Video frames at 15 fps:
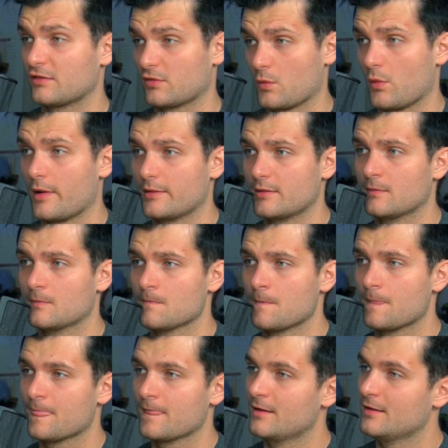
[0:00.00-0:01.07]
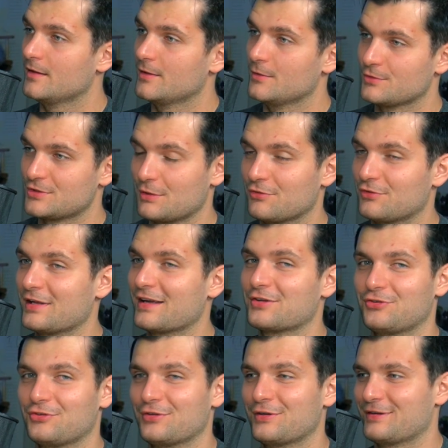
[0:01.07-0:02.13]
Squad, which I
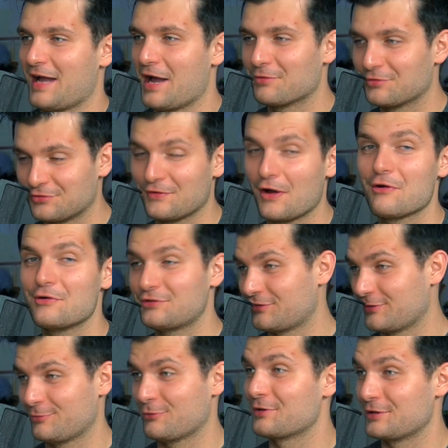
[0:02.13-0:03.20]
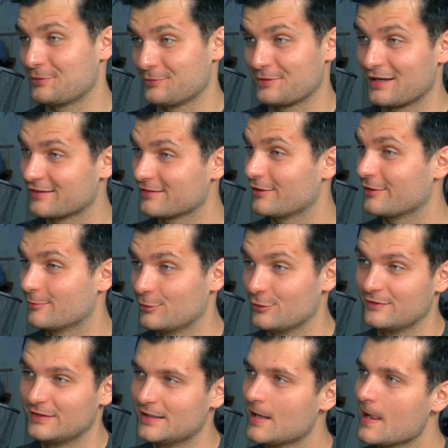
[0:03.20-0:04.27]
was very disappointed when I saw the
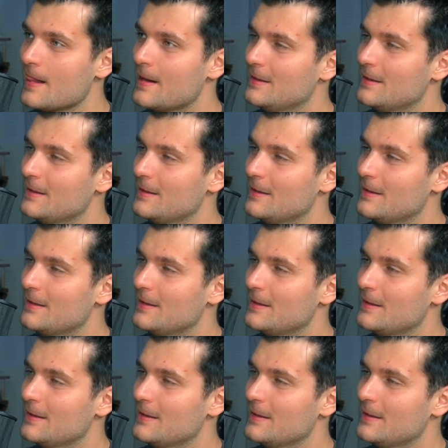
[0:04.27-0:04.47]
movie.